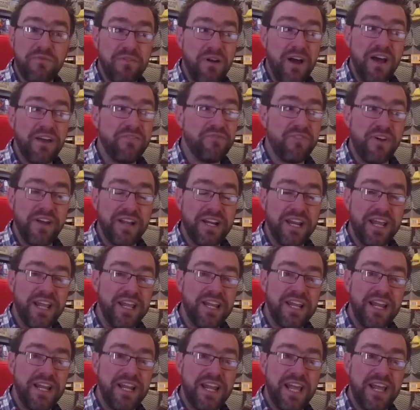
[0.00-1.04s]
find
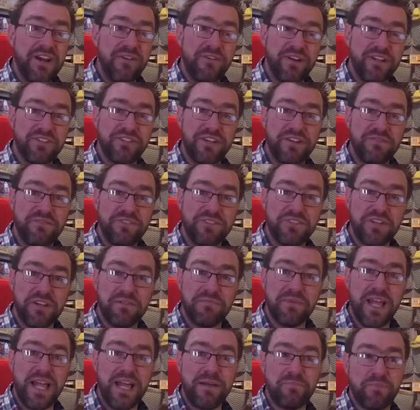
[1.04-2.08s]
it hilarious every
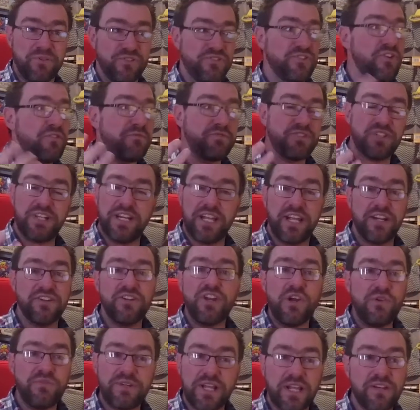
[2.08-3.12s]
time it happens, obviously, and
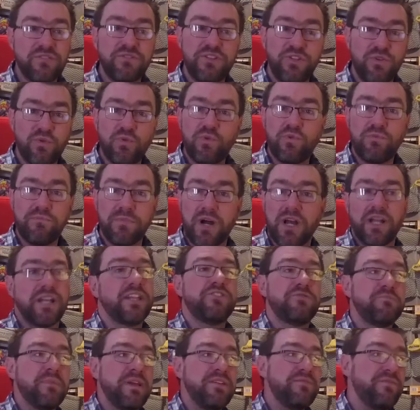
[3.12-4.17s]
no doubt your
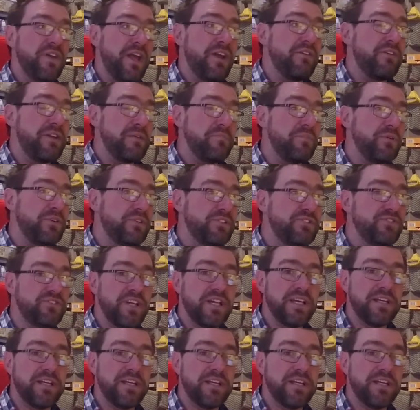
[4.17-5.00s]
mileage may vary, but